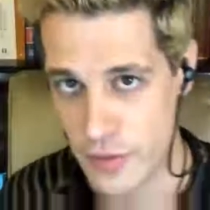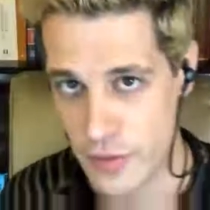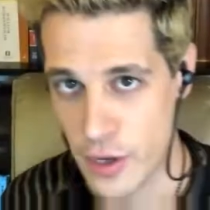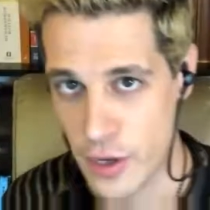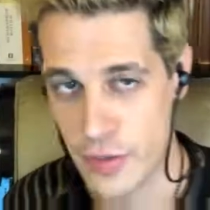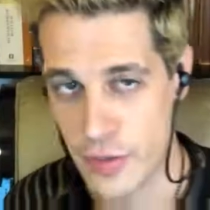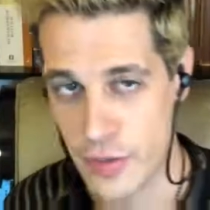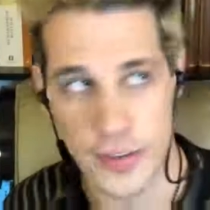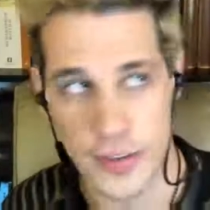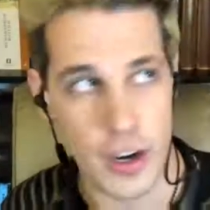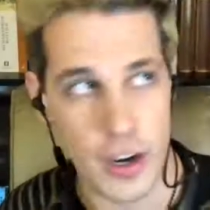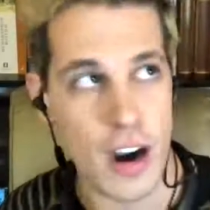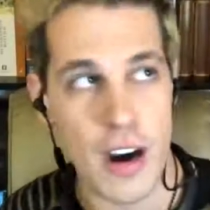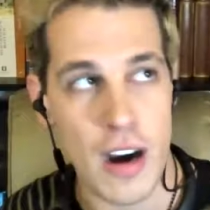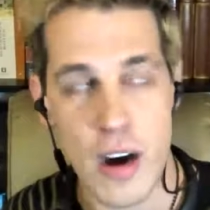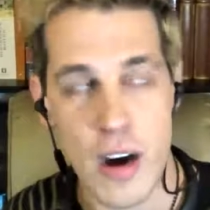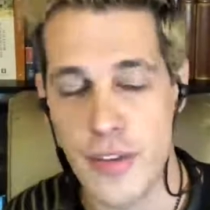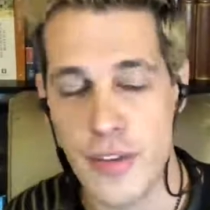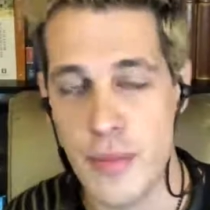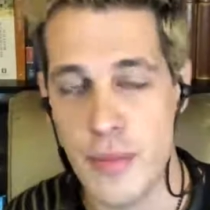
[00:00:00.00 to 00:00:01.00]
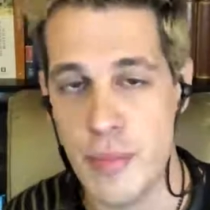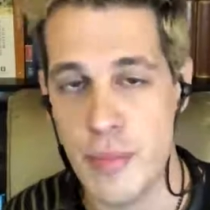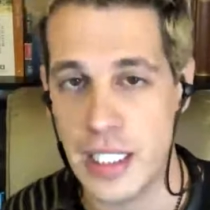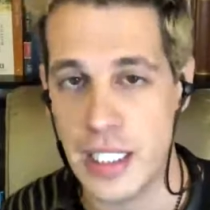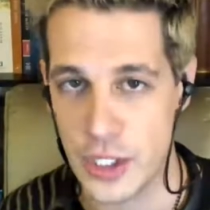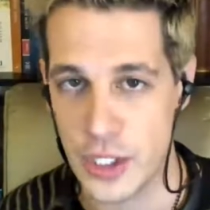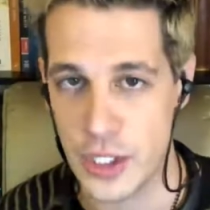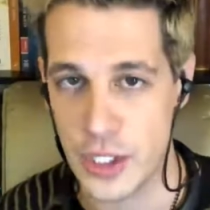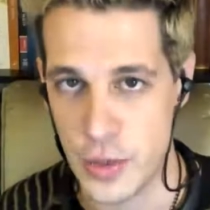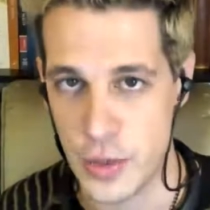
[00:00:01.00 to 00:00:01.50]
there are
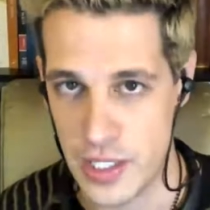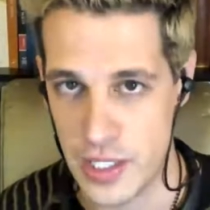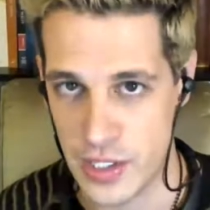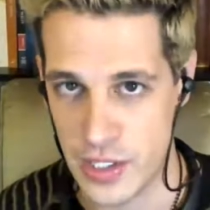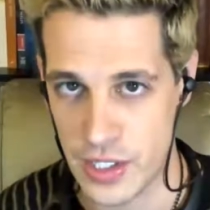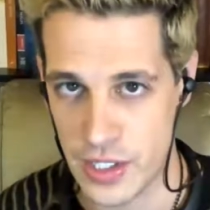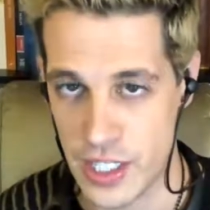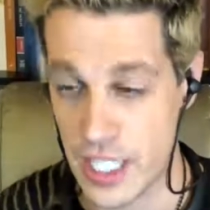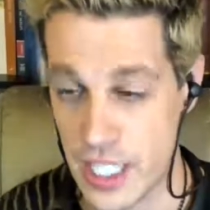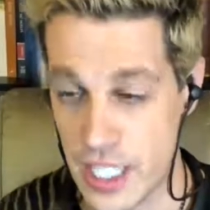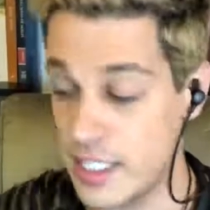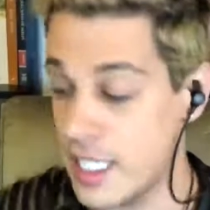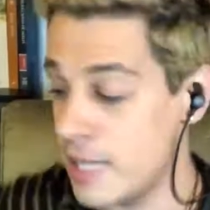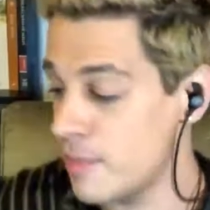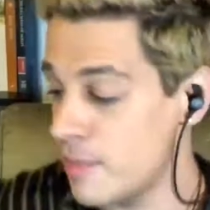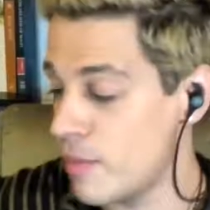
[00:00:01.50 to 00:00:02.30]
500,000 tweets that say, see,